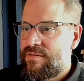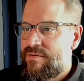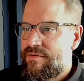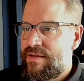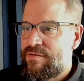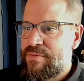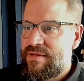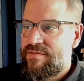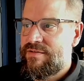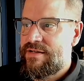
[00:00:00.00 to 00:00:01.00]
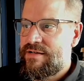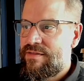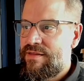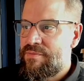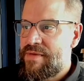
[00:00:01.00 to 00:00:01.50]
lets me select
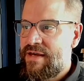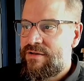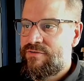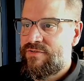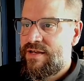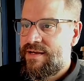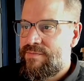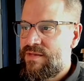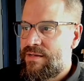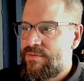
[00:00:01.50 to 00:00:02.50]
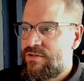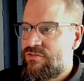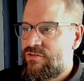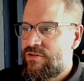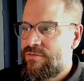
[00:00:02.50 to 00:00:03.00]
the amount of time that I'm going to
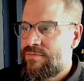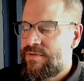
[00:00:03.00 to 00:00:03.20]
show.